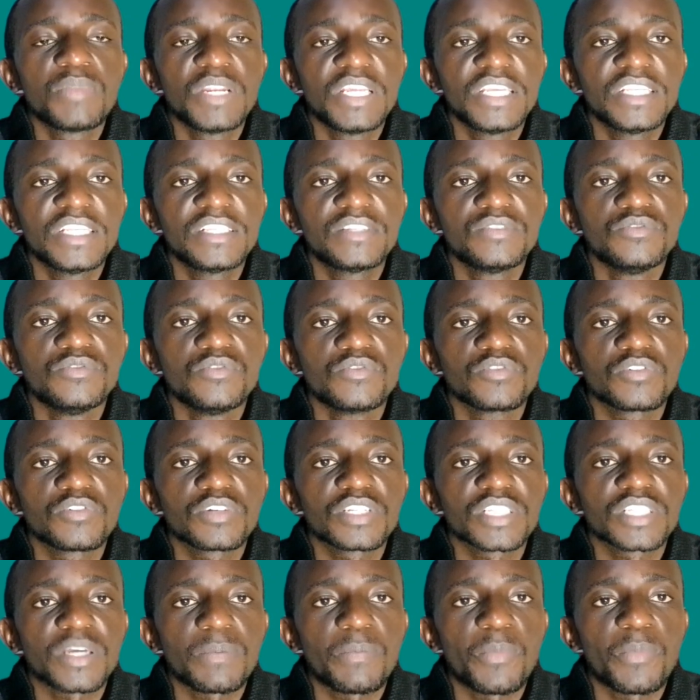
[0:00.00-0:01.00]
Please do
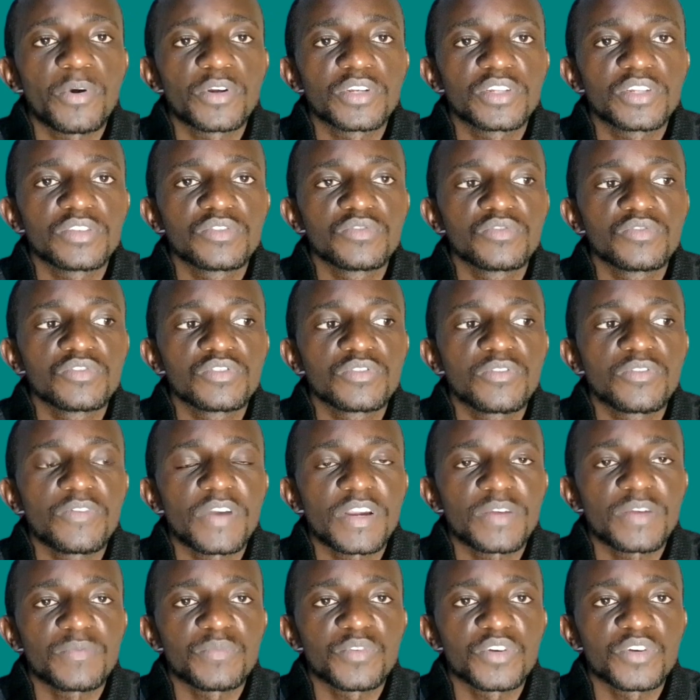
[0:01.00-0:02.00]
not support those
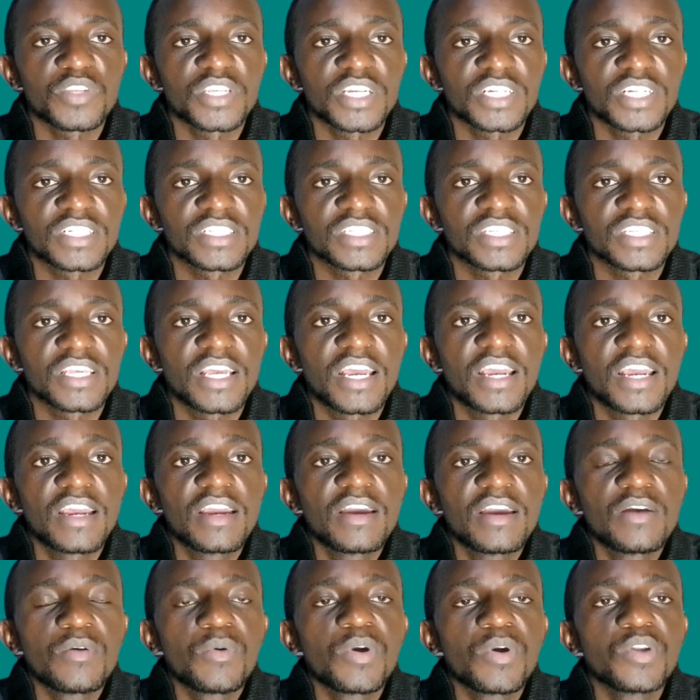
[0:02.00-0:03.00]
fake projects.
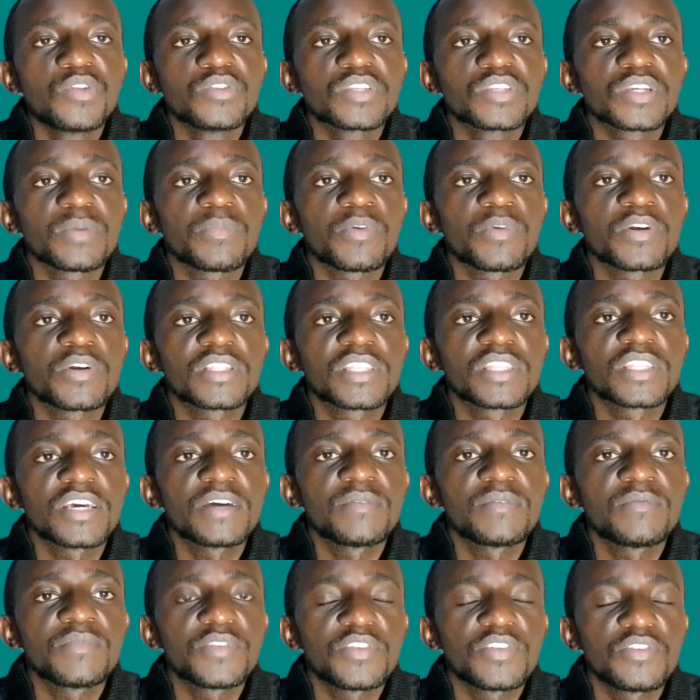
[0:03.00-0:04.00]
When you support
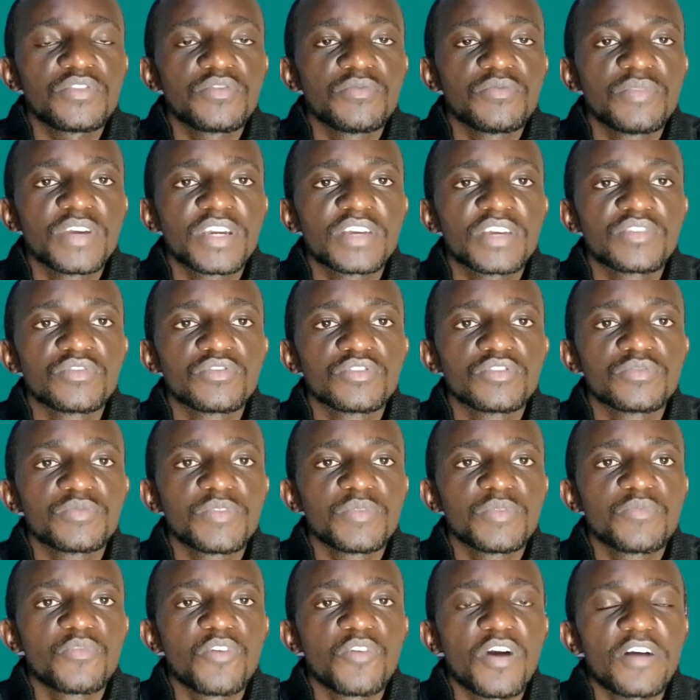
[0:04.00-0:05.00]
them, you make those
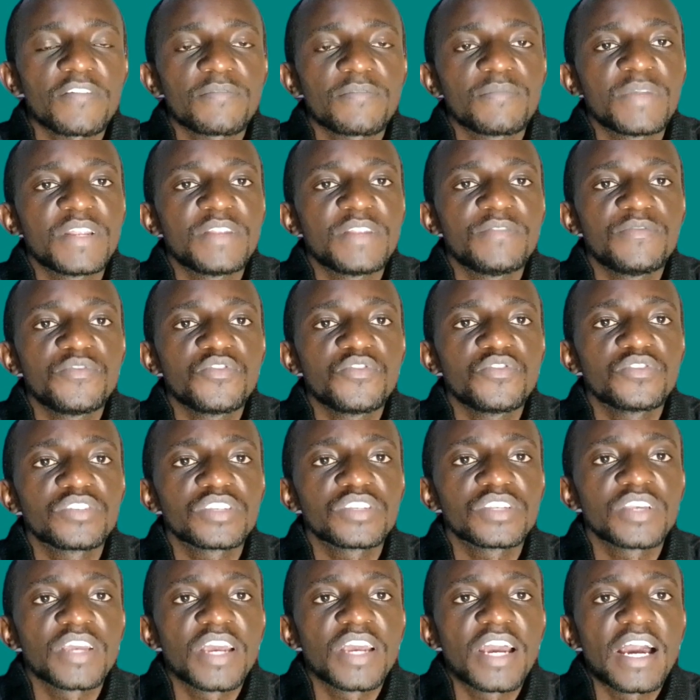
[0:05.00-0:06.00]
people have many
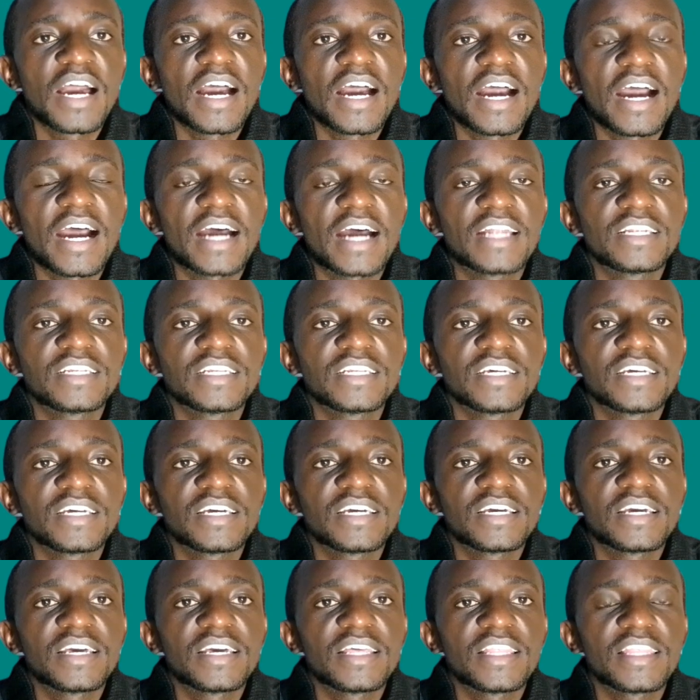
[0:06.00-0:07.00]
views and
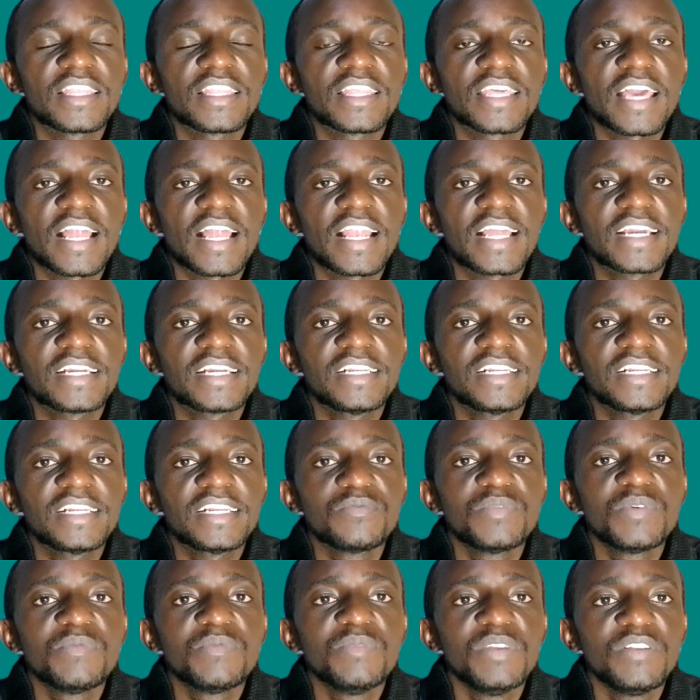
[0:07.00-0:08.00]
they are likely
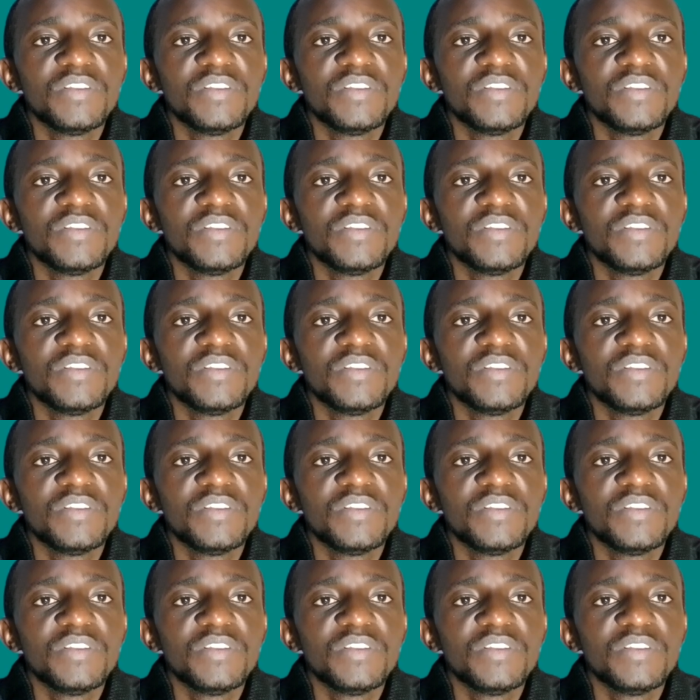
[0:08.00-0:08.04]
to